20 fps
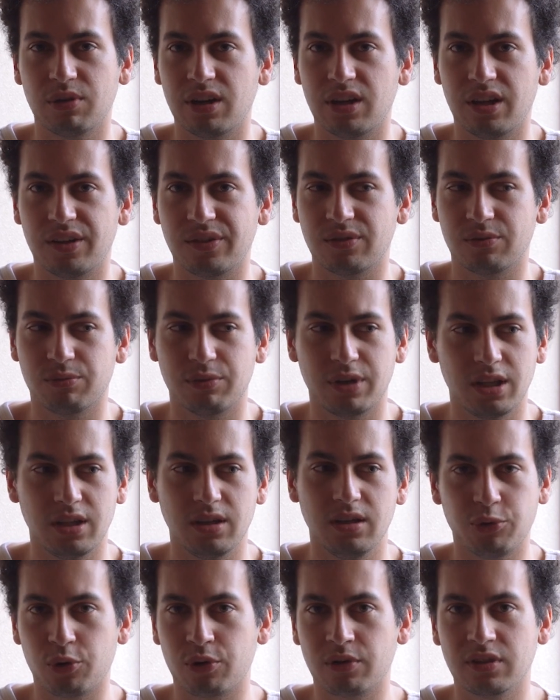and it hasn't really
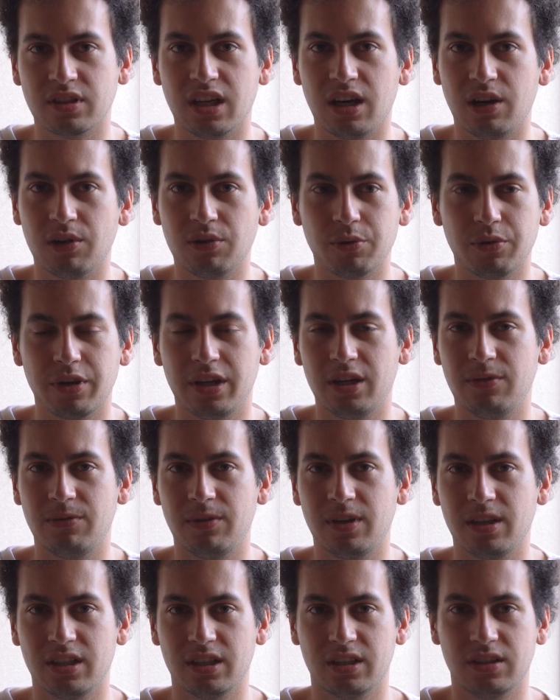broken down or
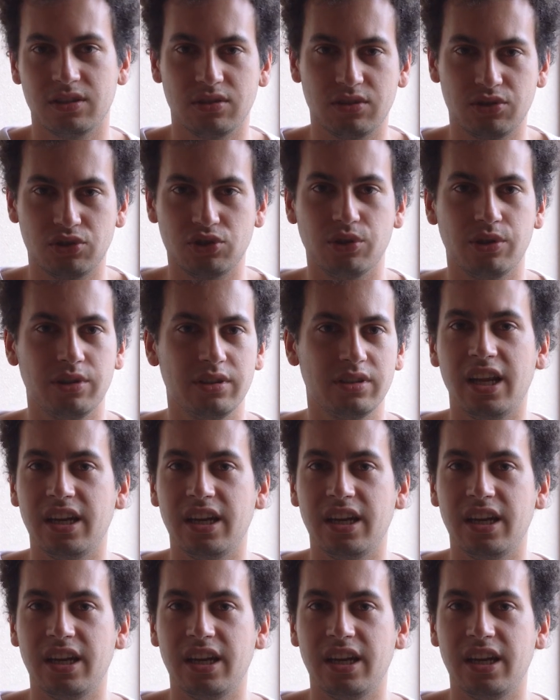anything, like a shirt.